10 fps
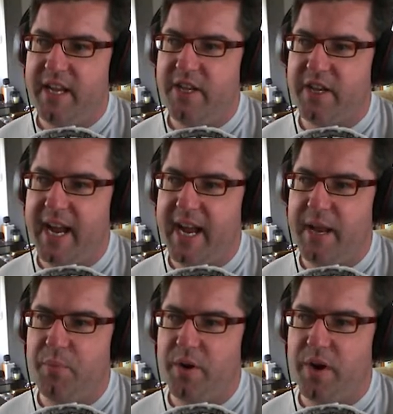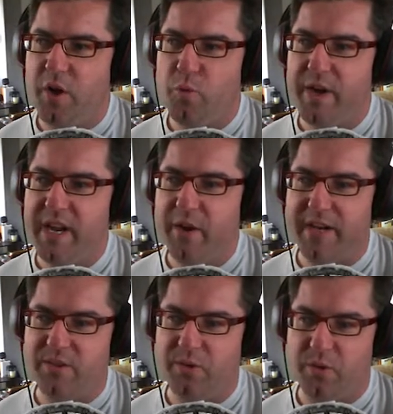You can put a rear
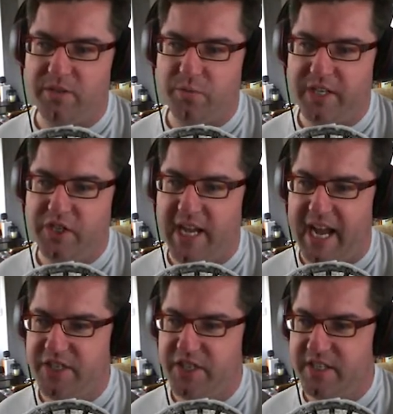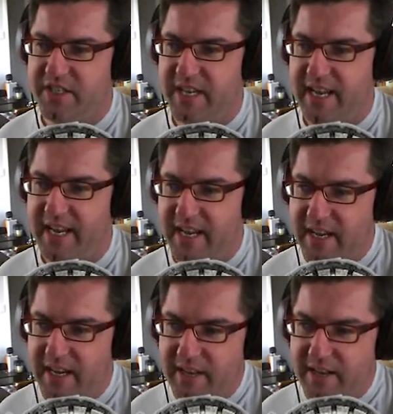exhaust, which as you can see
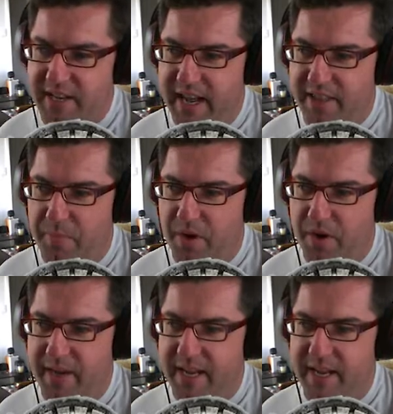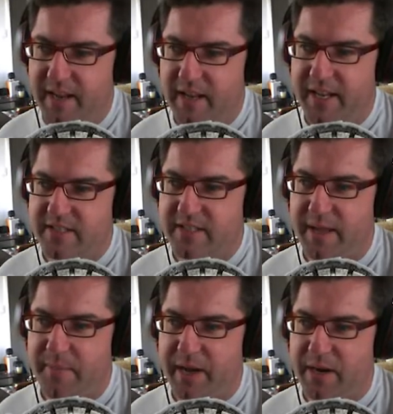down the bottom here next to
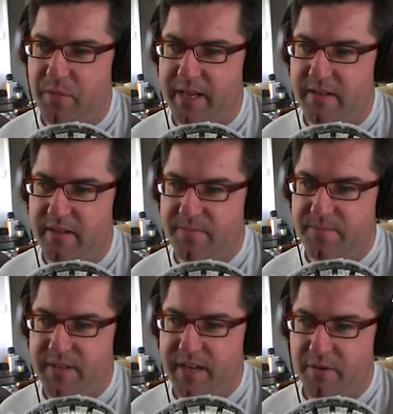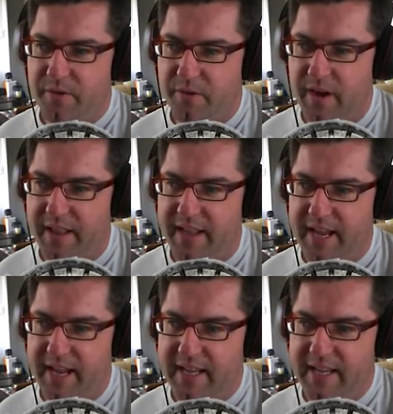that back wheel right
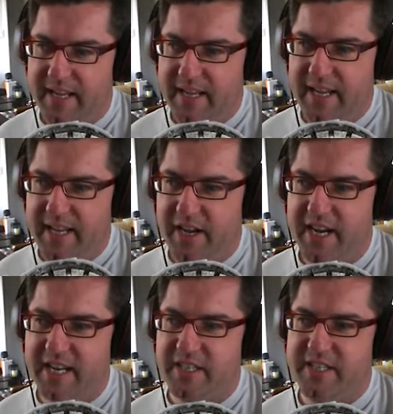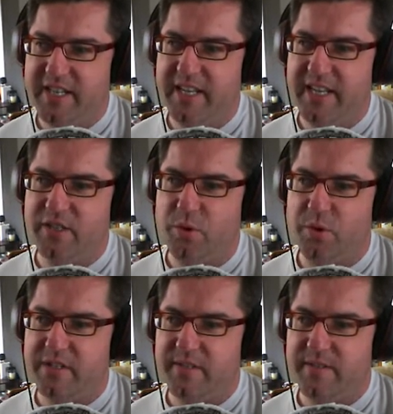there, you can actually see the exhaust.